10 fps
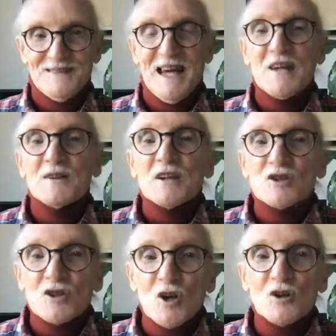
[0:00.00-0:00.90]
and they
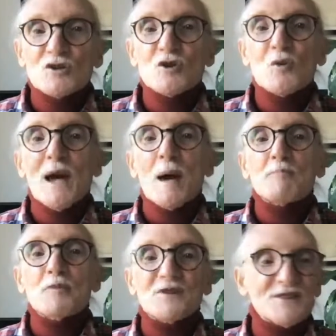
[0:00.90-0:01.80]
charge you a
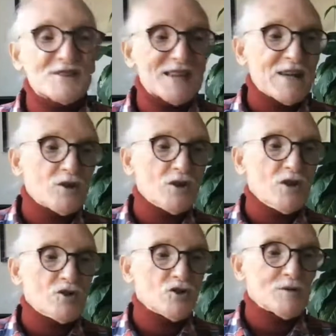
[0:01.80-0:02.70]

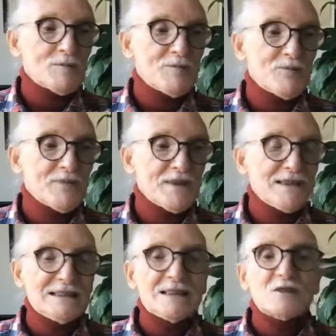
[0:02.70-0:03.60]
percentage
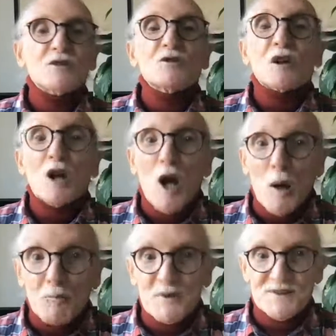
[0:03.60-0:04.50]
to
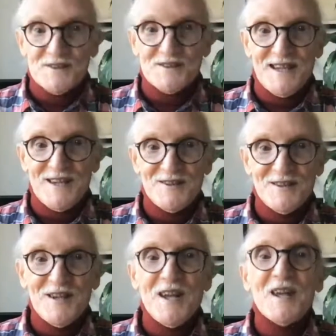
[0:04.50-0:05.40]
compensate
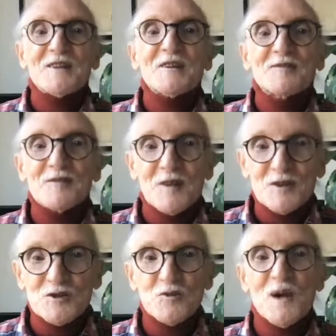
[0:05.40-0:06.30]
in the
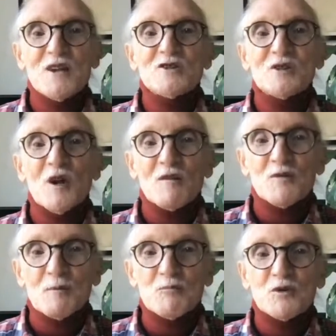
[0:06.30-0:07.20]
fluctuation of
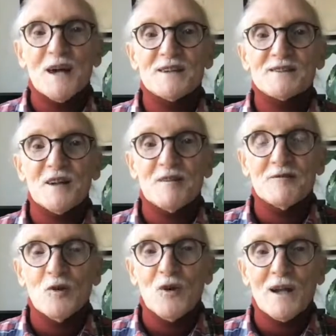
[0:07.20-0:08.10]
the price of
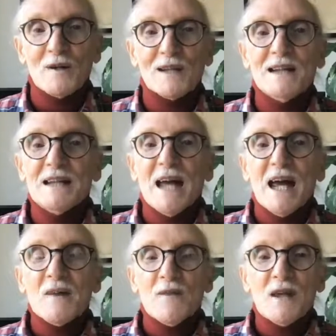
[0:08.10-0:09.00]
oil,
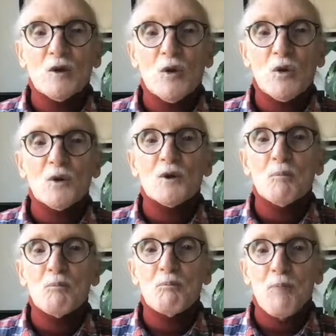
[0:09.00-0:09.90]
and they call it
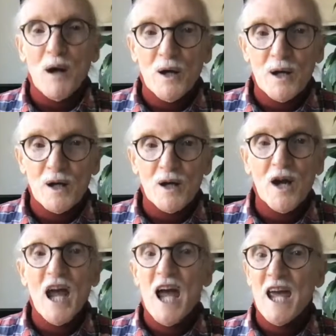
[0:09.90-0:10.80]
bunker
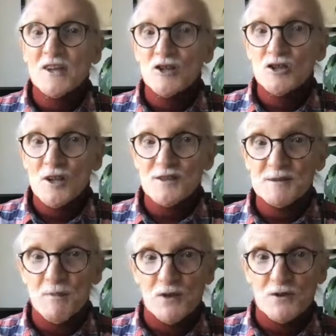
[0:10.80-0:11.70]

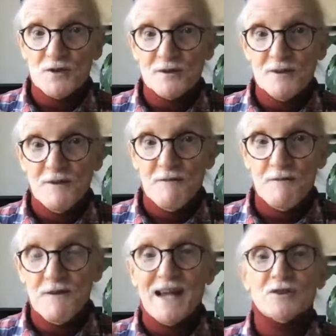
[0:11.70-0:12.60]
adjustment
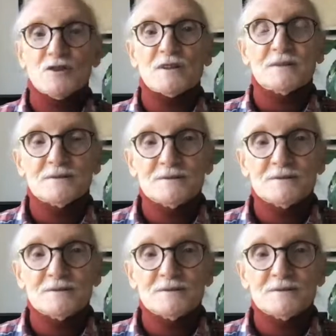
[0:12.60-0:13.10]
factor.